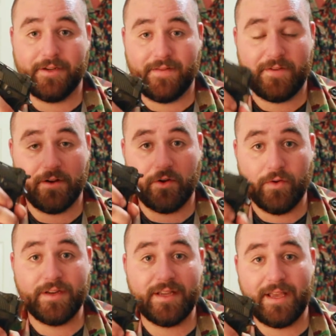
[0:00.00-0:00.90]
If you're
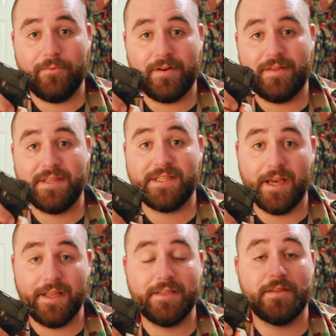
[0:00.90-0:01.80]
going to get one of these
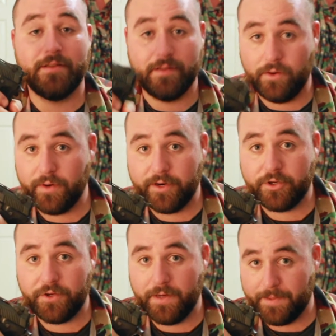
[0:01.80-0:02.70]
guns, know what you're
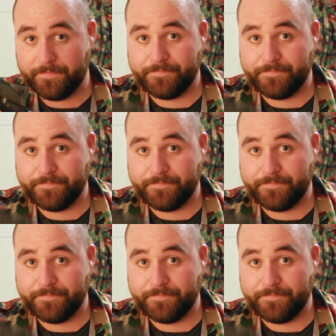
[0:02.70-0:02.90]
shooting.